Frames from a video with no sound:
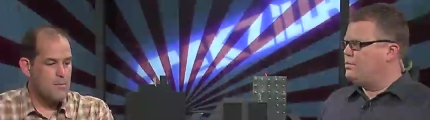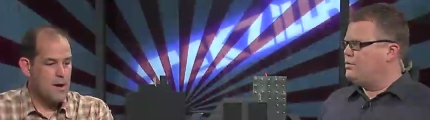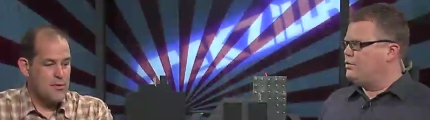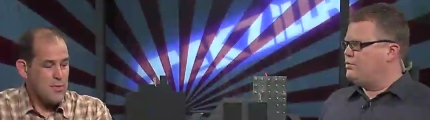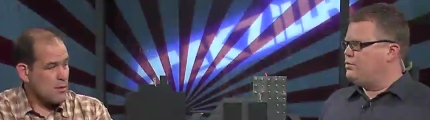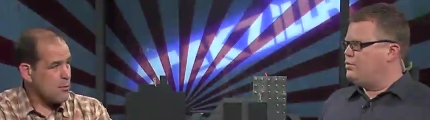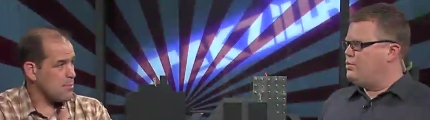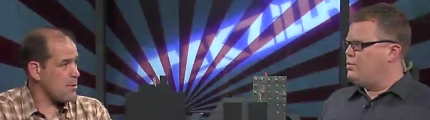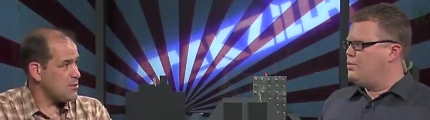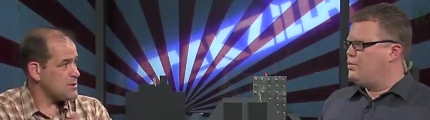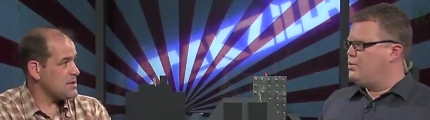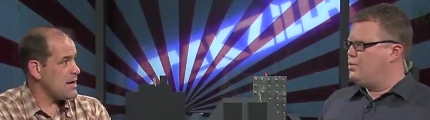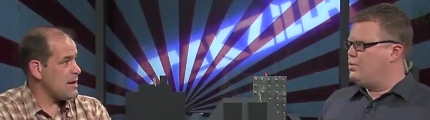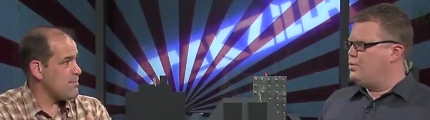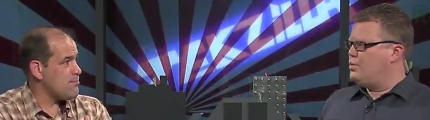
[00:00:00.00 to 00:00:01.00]
Speaker 1: But I think we're both
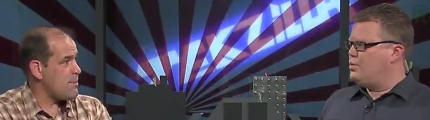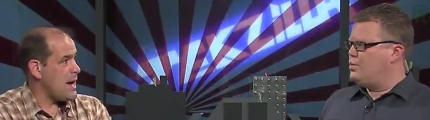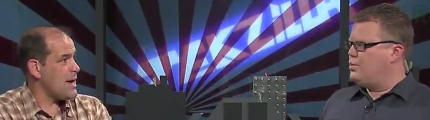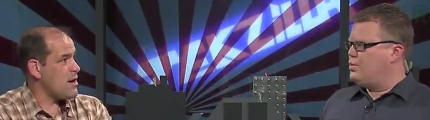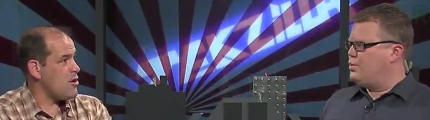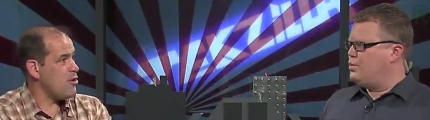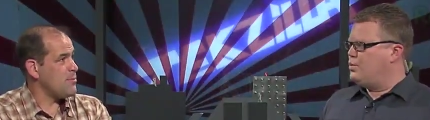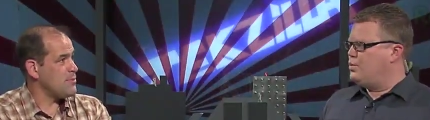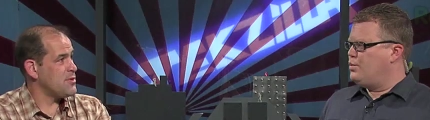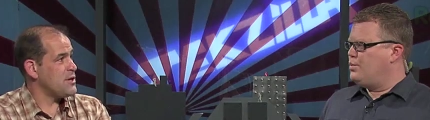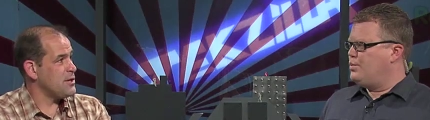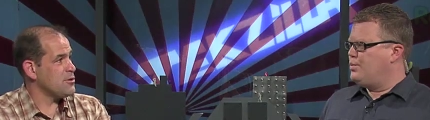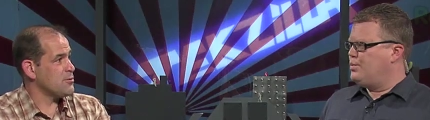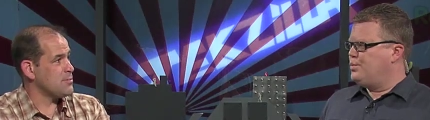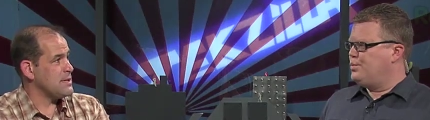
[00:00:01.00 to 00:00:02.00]
saying buy a home
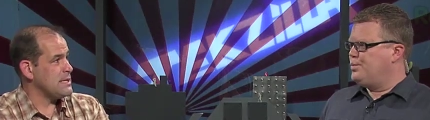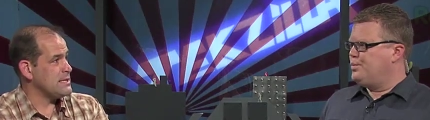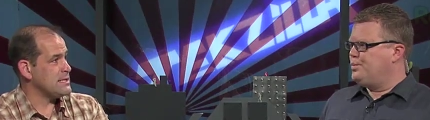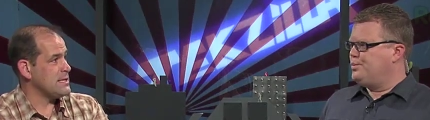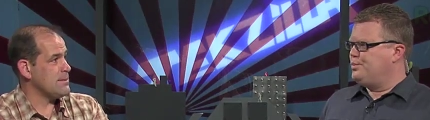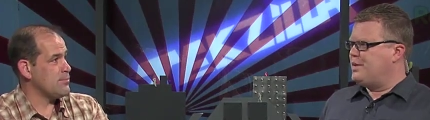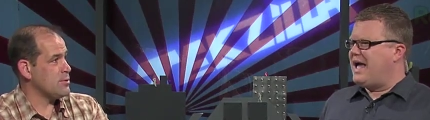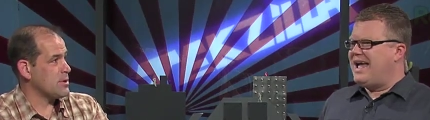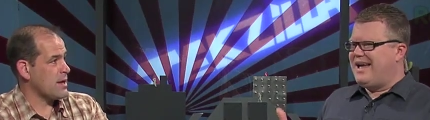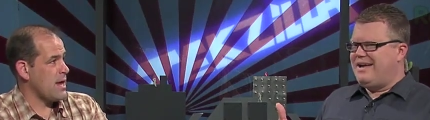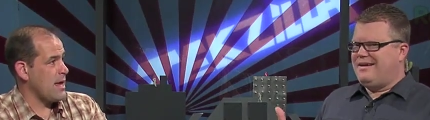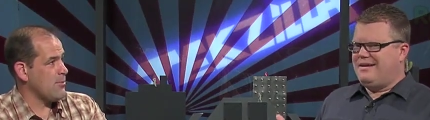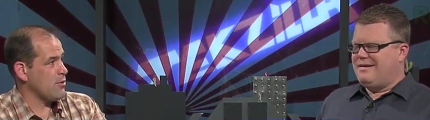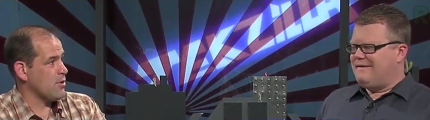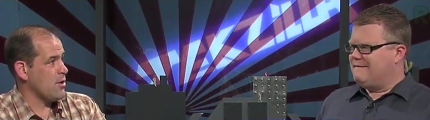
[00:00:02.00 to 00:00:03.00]
theater PC, put a
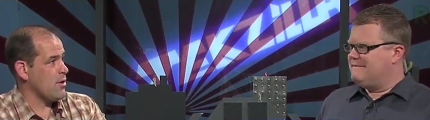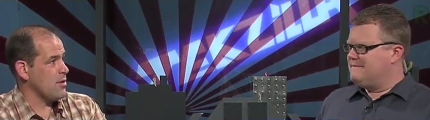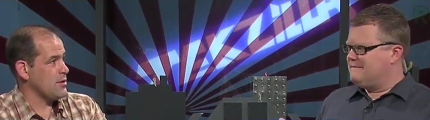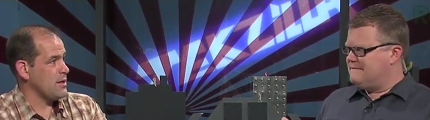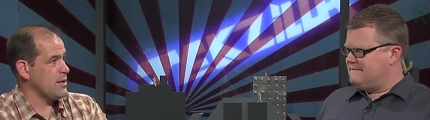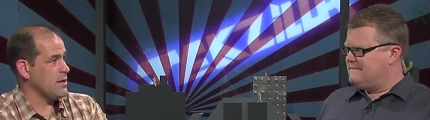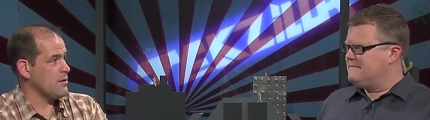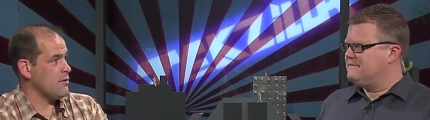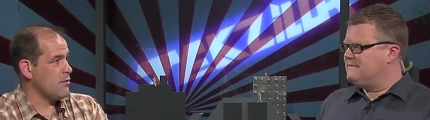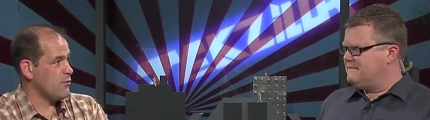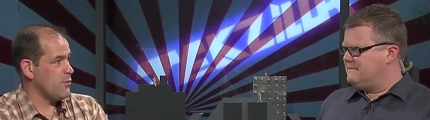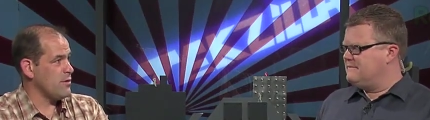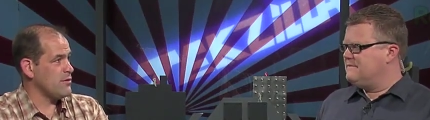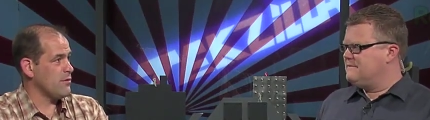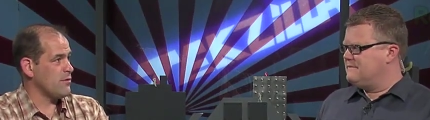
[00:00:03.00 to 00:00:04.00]
cable card in it, use
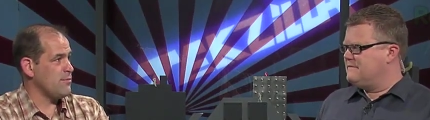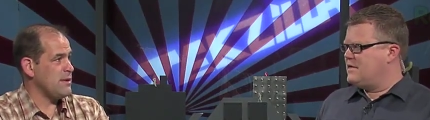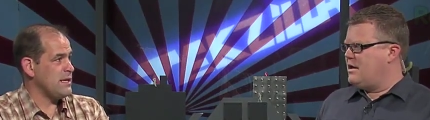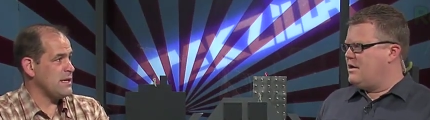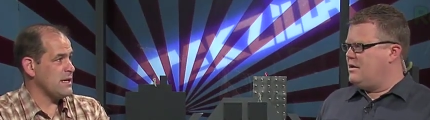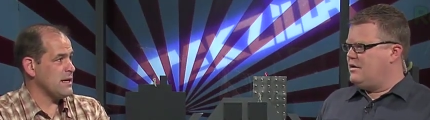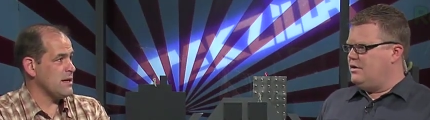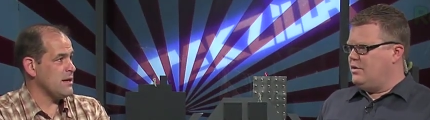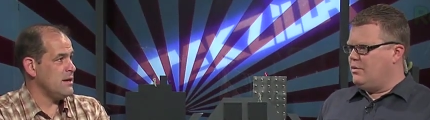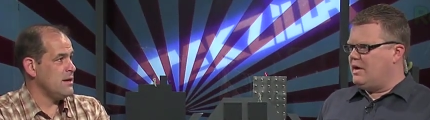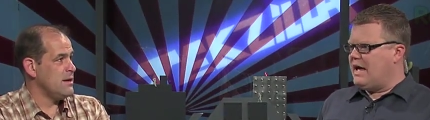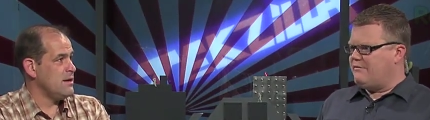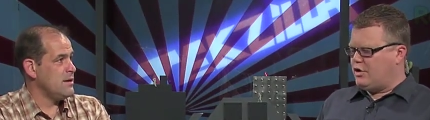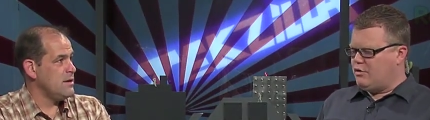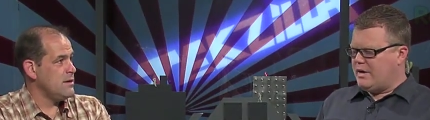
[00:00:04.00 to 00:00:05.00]
Windows Media. You will
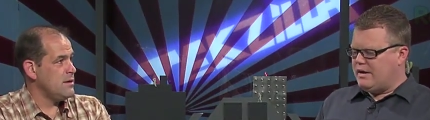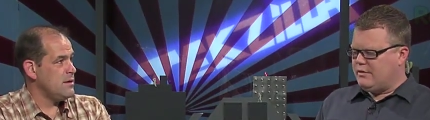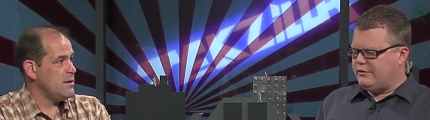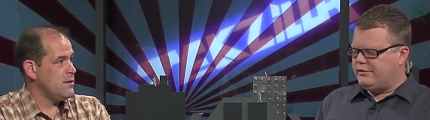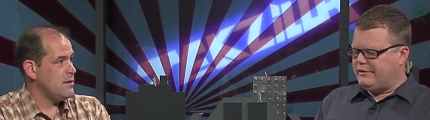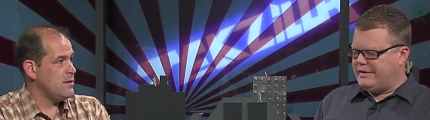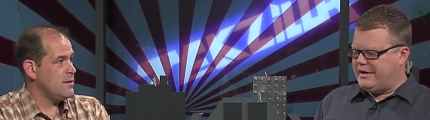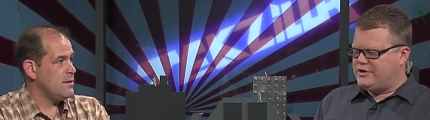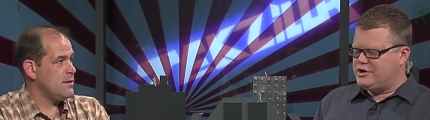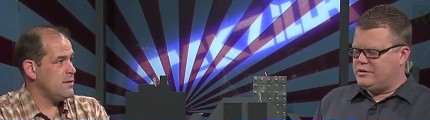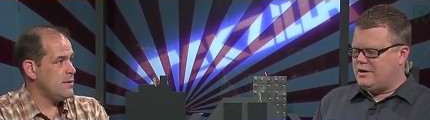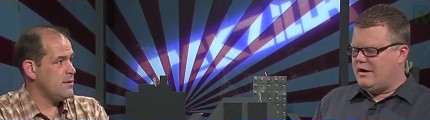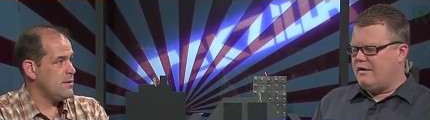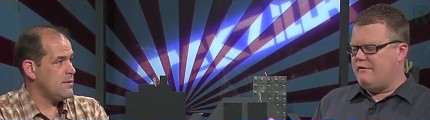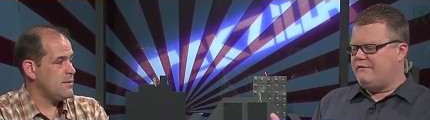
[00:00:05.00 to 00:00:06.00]
have
Speaker 2: a greater
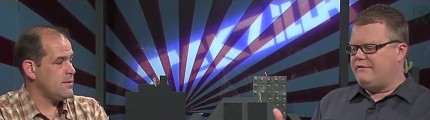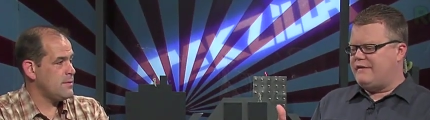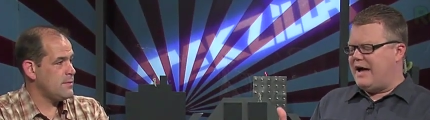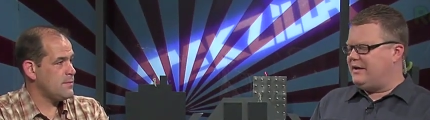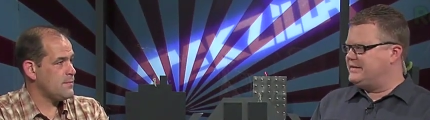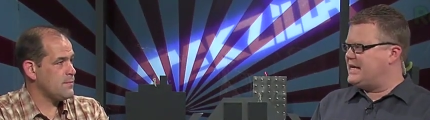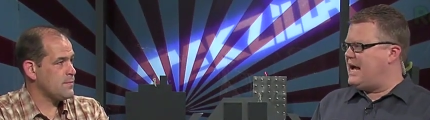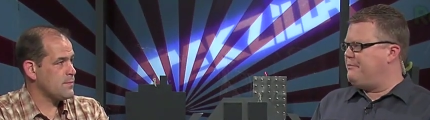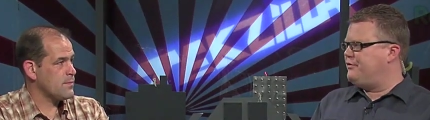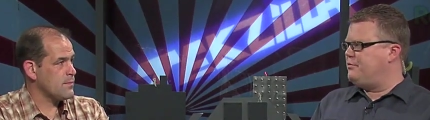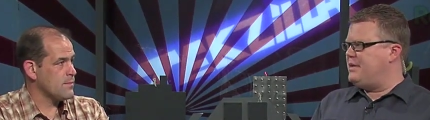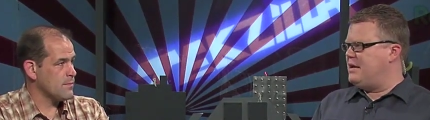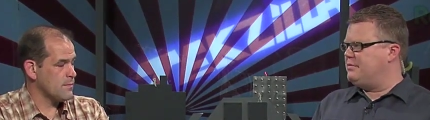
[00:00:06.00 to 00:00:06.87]
selection of file types to